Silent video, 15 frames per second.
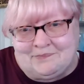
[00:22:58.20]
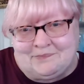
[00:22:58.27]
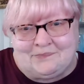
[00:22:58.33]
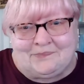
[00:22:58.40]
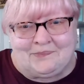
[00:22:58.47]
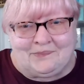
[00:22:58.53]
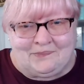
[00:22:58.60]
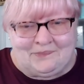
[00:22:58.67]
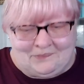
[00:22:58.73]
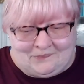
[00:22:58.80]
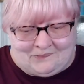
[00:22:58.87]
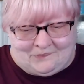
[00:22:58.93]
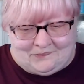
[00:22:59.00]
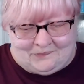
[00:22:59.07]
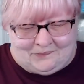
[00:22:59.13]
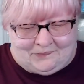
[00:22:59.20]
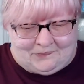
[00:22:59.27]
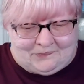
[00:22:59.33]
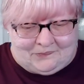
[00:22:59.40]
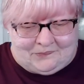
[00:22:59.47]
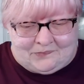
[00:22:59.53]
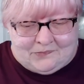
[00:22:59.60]

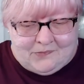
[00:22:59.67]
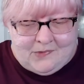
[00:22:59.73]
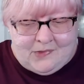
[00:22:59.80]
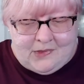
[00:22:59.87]
No one is speaking in this clip.